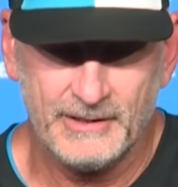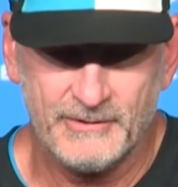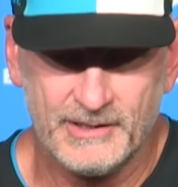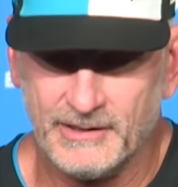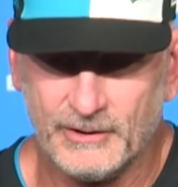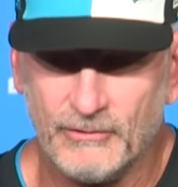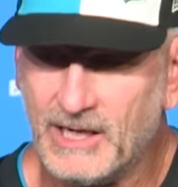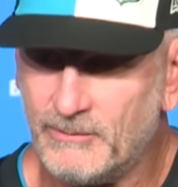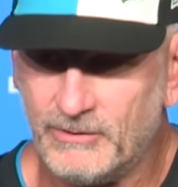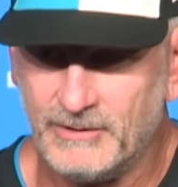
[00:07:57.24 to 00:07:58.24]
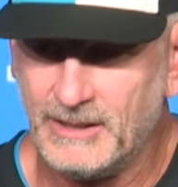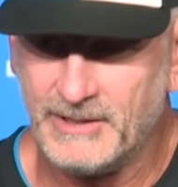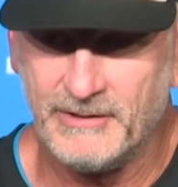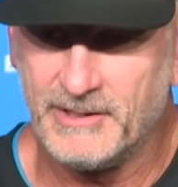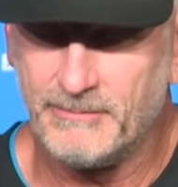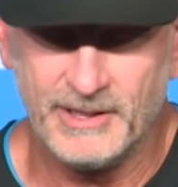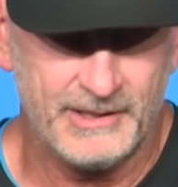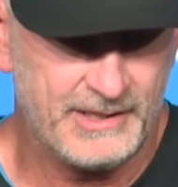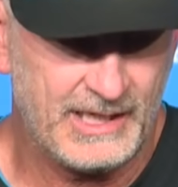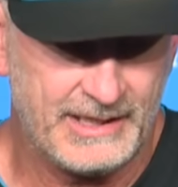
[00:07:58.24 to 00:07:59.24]
He was incredible. I mean, he was a
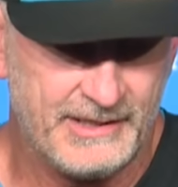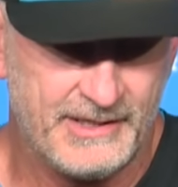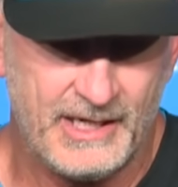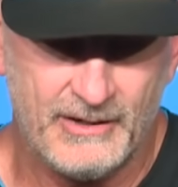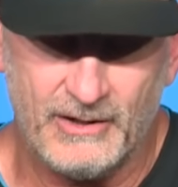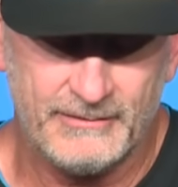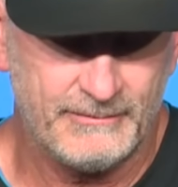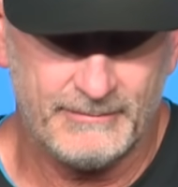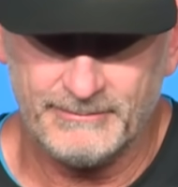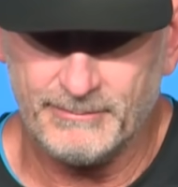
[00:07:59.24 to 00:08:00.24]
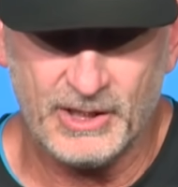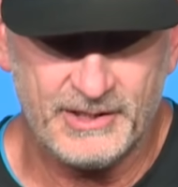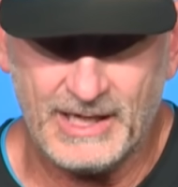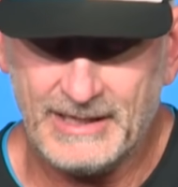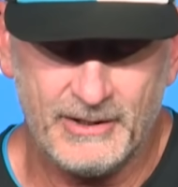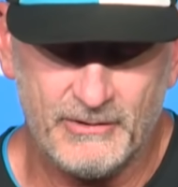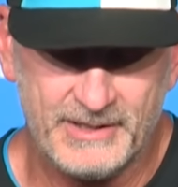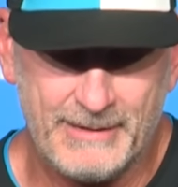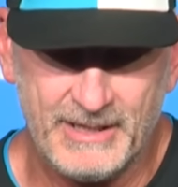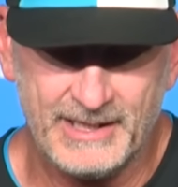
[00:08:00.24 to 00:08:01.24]
beast. Like you said, I didn't know it
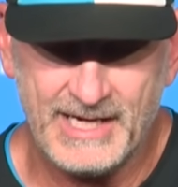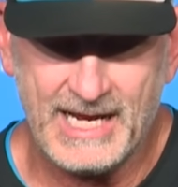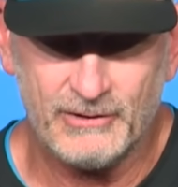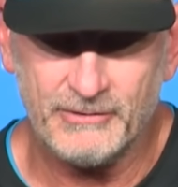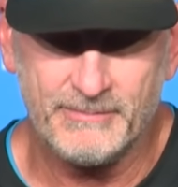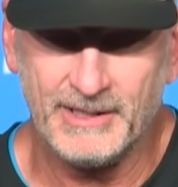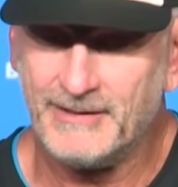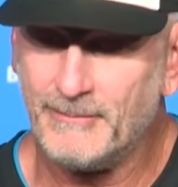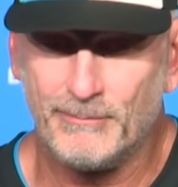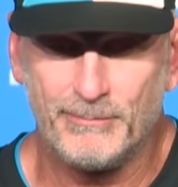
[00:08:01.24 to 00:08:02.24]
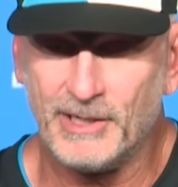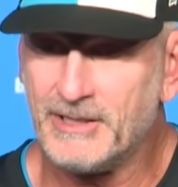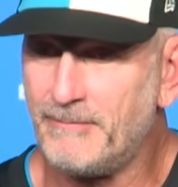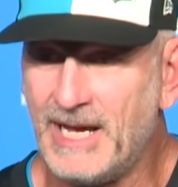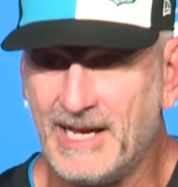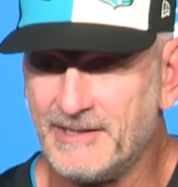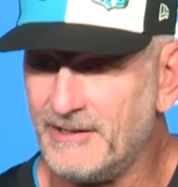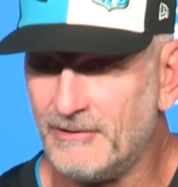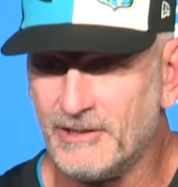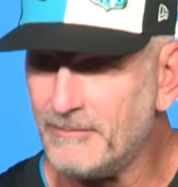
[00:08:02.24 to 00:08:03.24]
was that many tackles, but a bunch of pass,
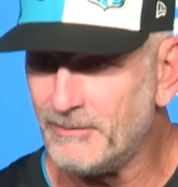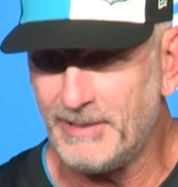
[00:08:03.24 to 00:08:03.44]
you know, a couple